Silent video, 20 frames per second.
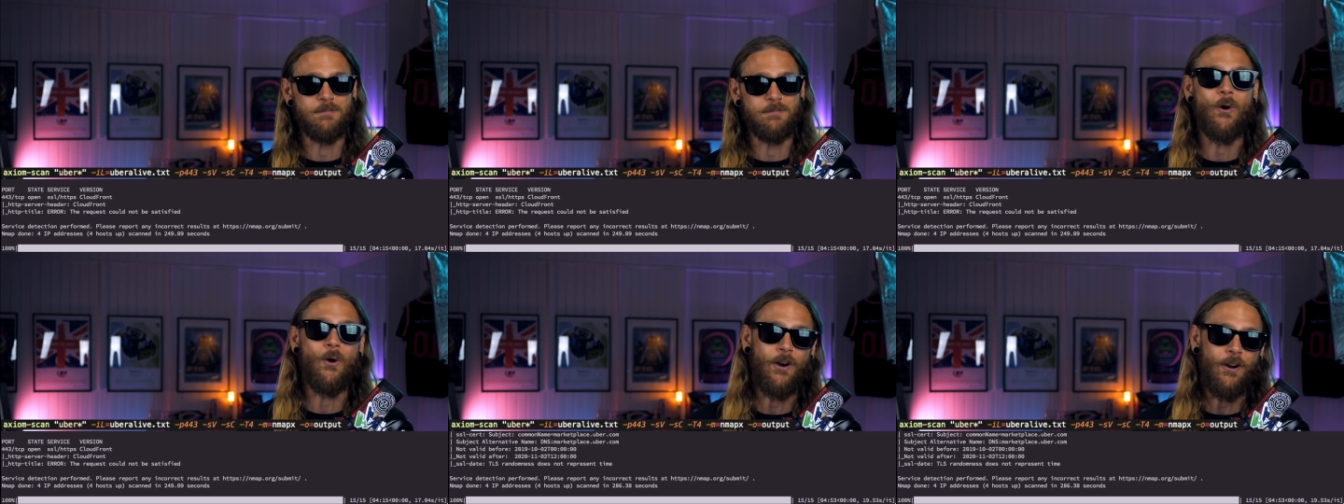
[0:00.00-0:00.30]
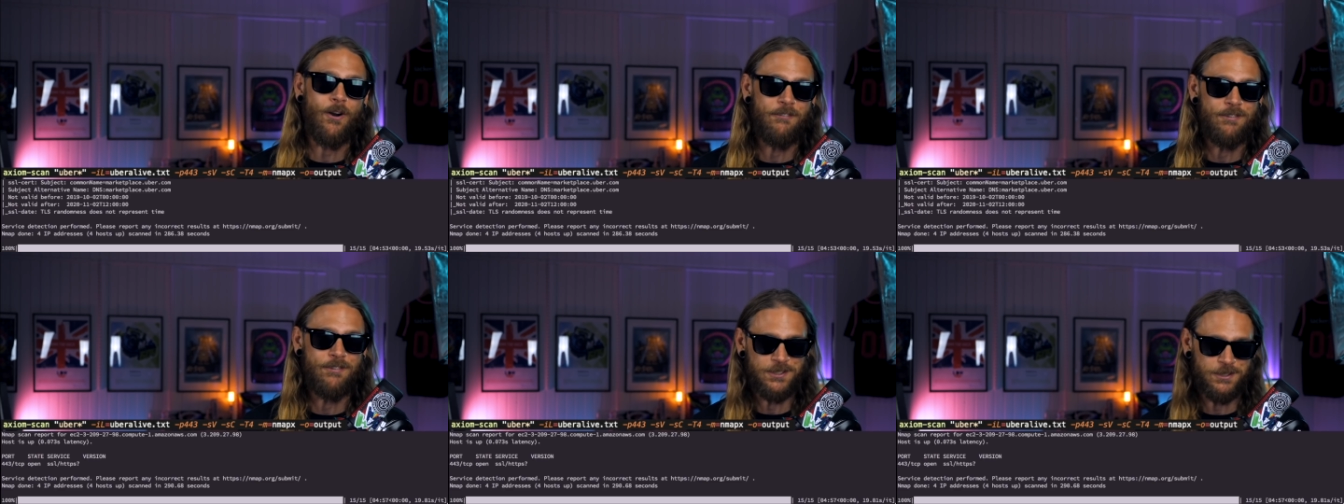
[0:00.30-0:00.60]

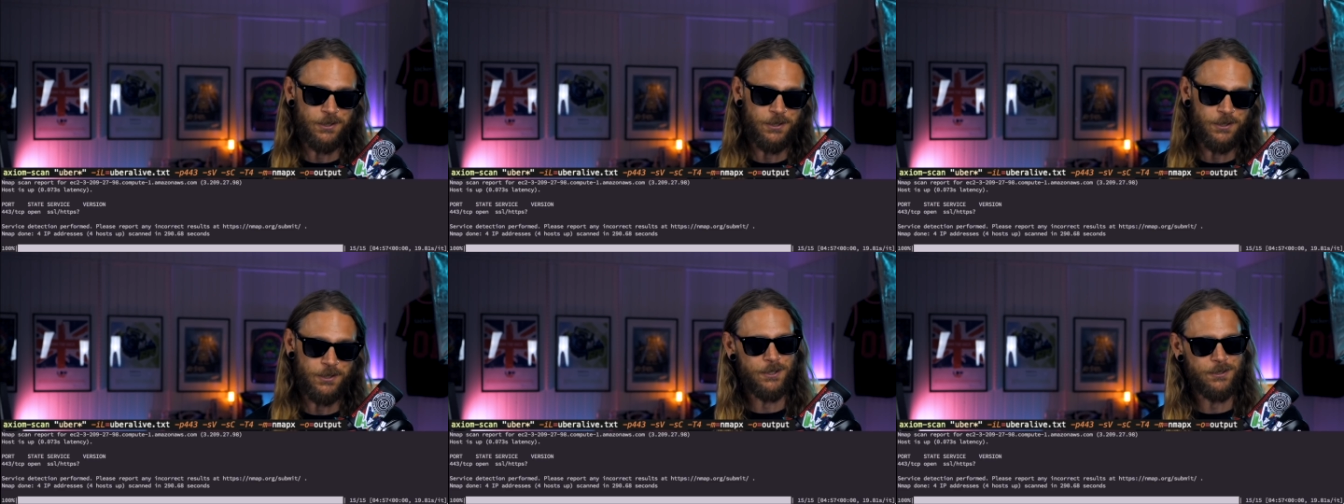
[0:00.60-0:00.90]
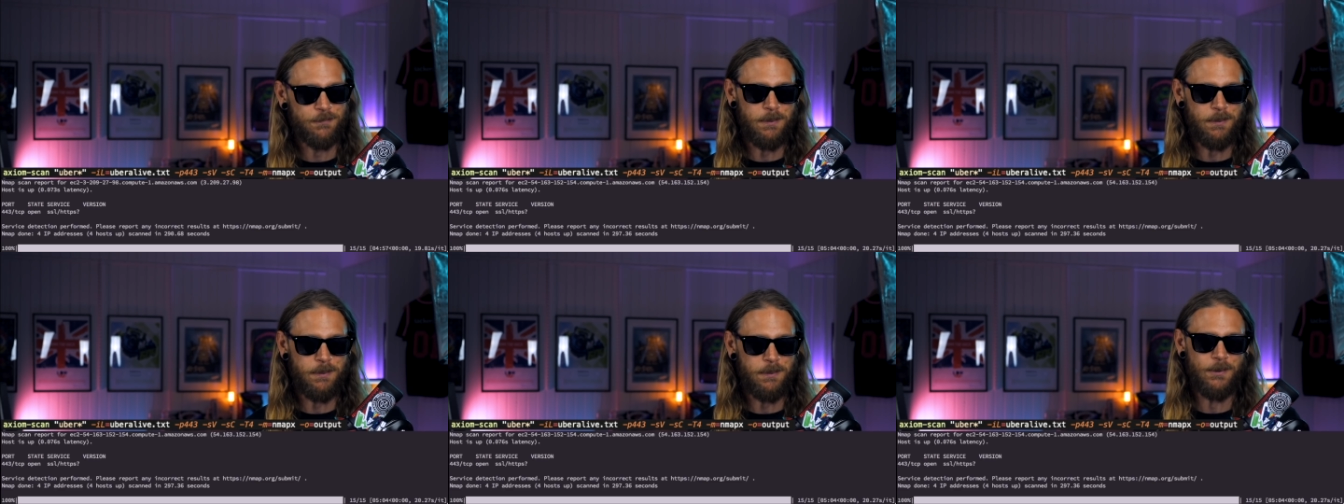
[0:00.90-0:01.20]
more of a super
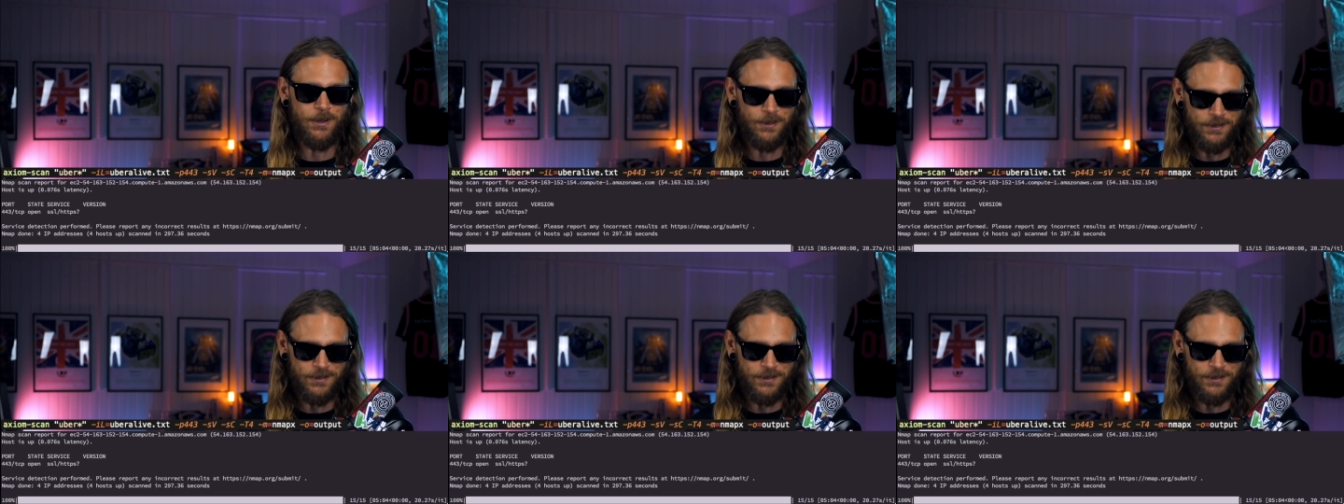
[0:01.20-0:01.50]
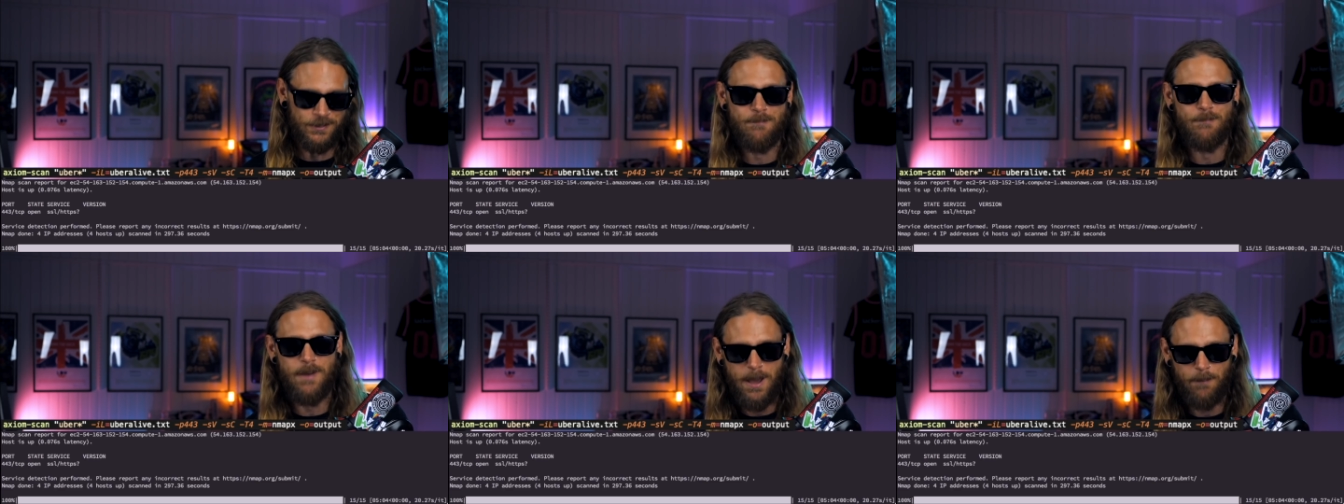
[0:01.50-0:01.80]
speed because
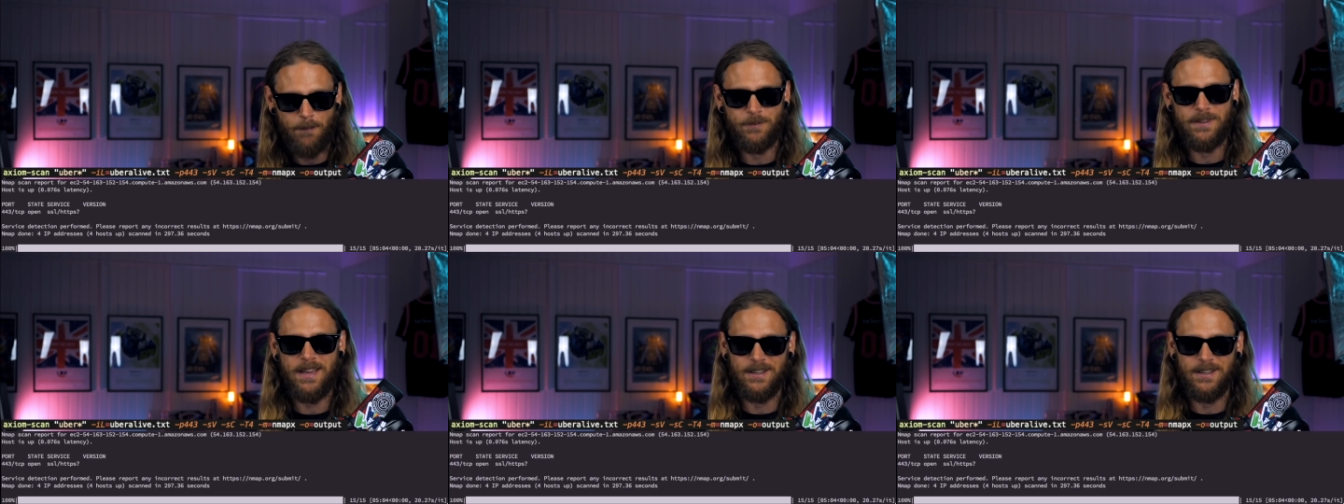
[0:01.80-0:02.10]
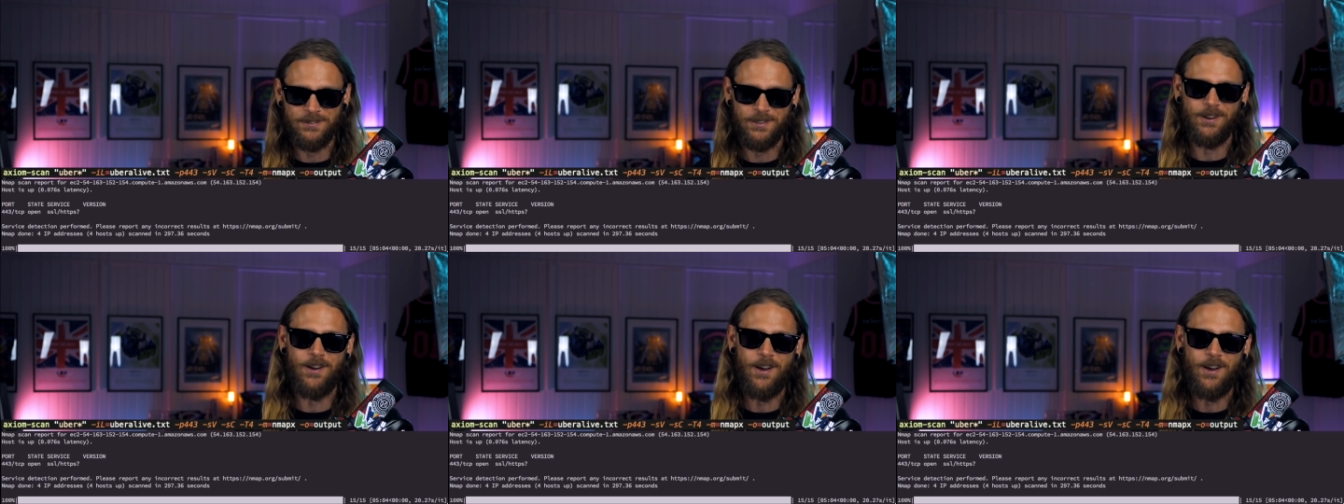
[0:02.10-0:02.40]
nmap
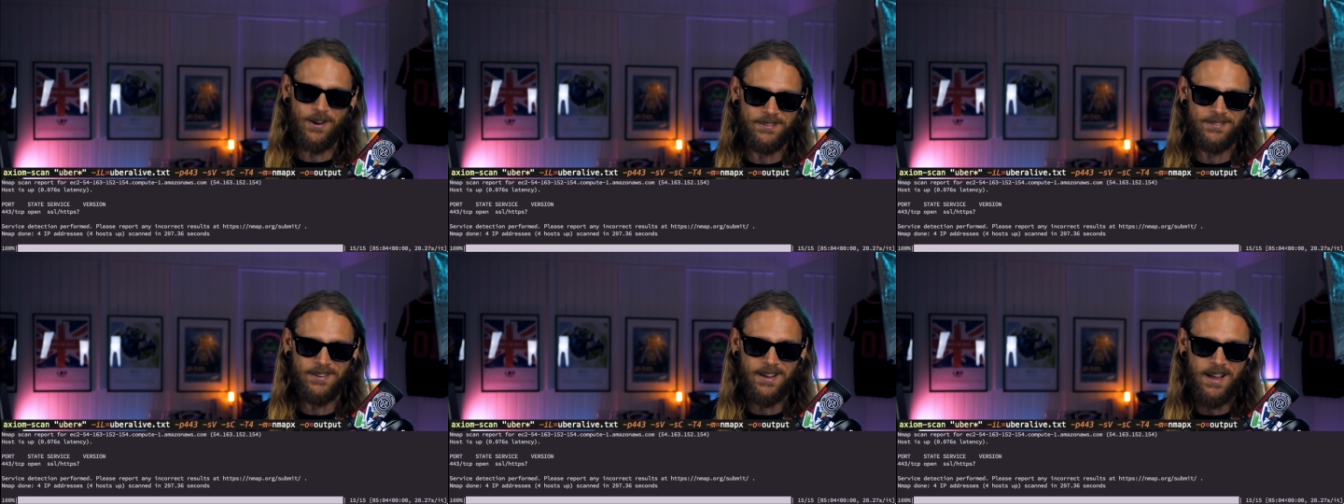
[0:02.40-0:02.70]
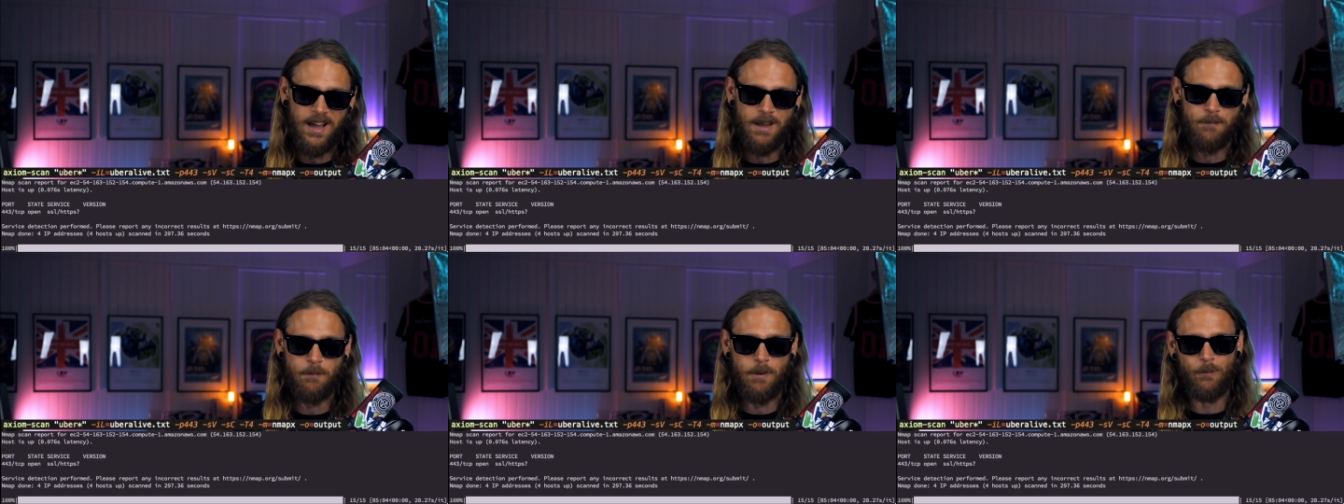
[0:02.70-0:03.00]
takes a lot of
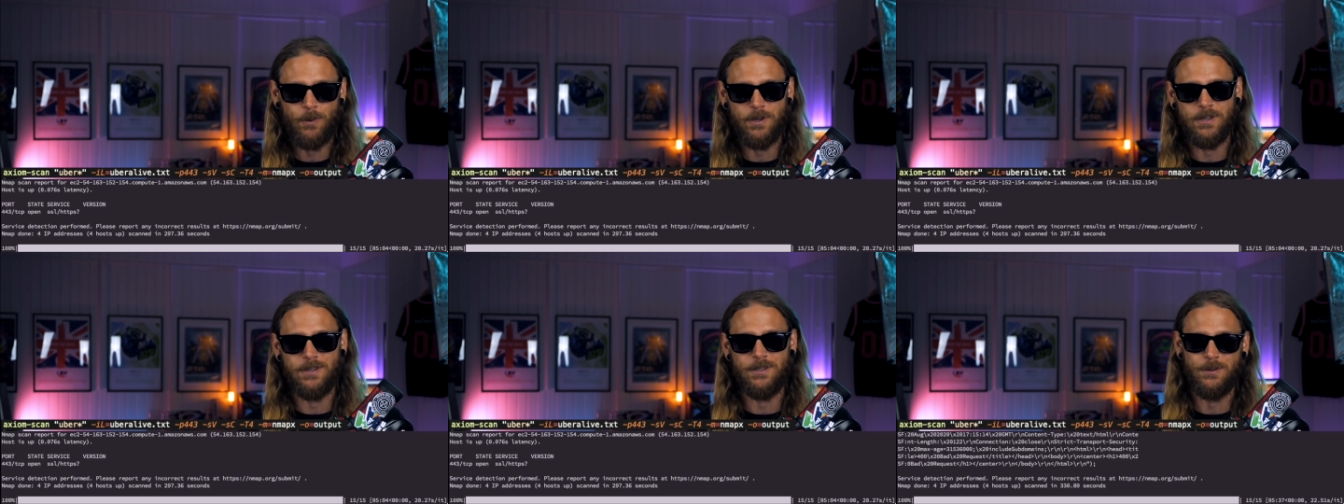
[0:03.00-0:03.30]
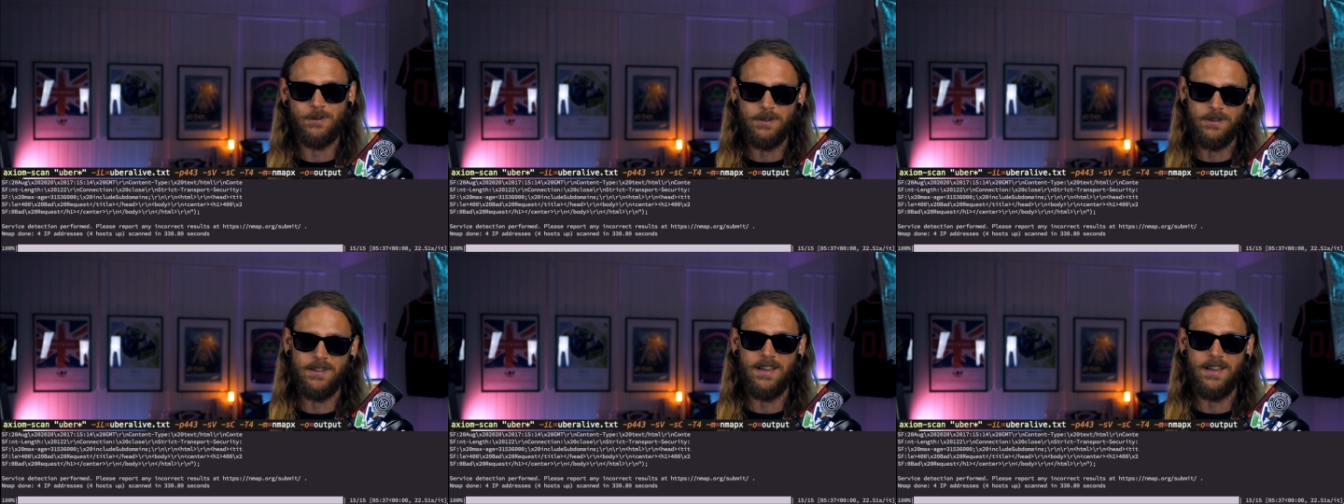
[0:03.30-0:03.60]
time and we're
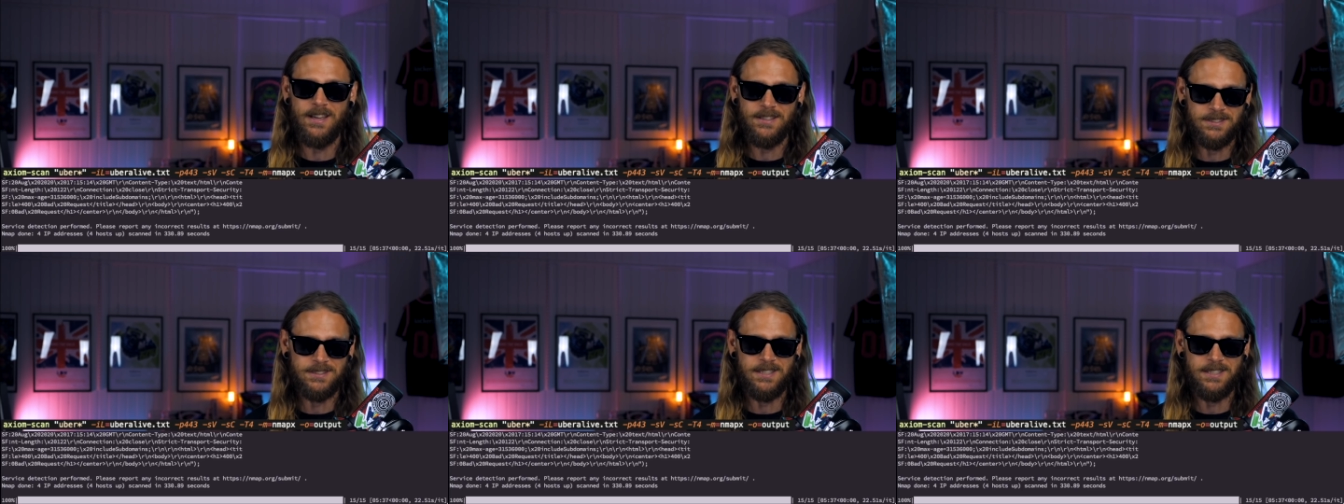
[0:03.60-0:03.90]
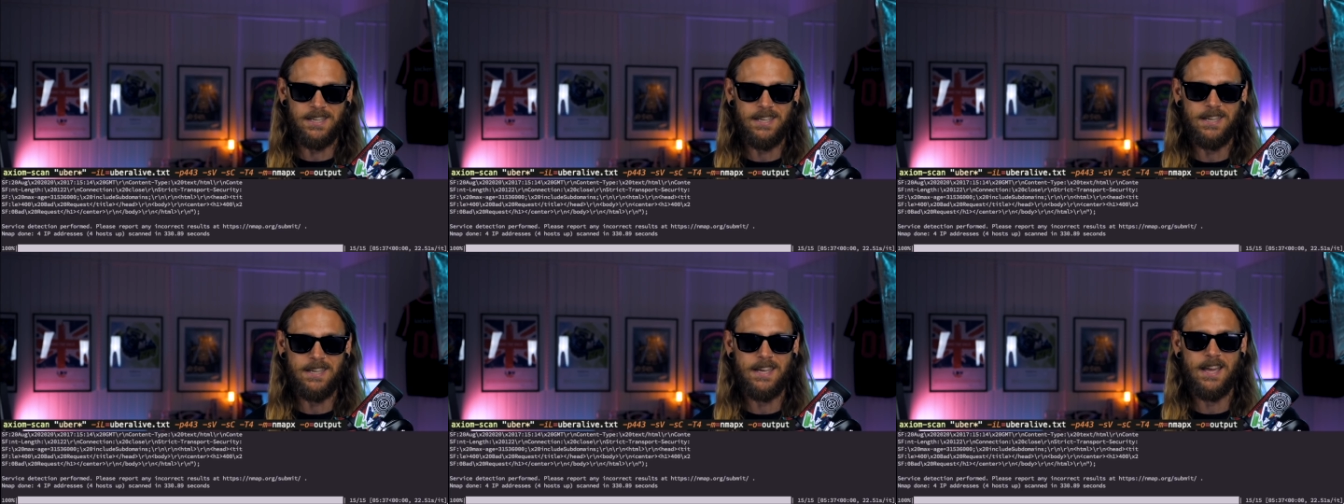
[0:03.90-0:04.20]
doing the
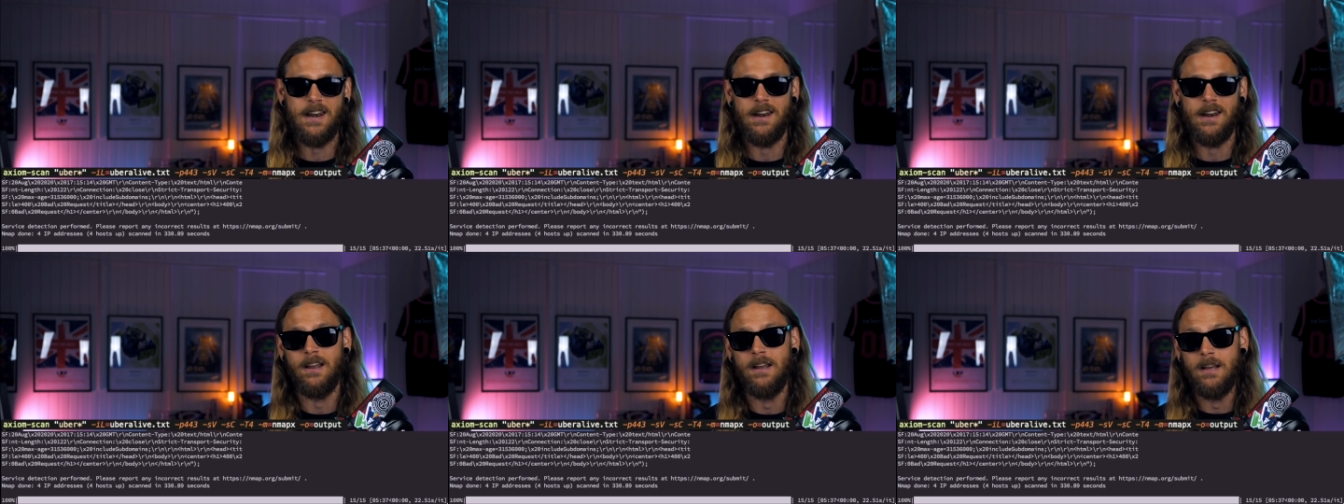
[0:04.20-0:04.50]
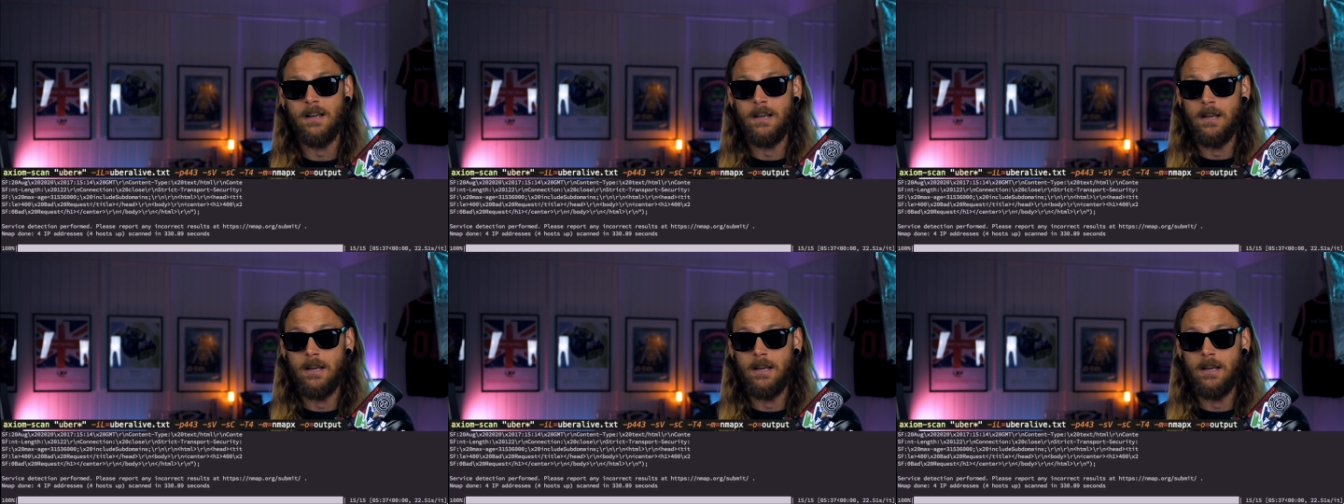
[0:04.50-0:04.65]
SE and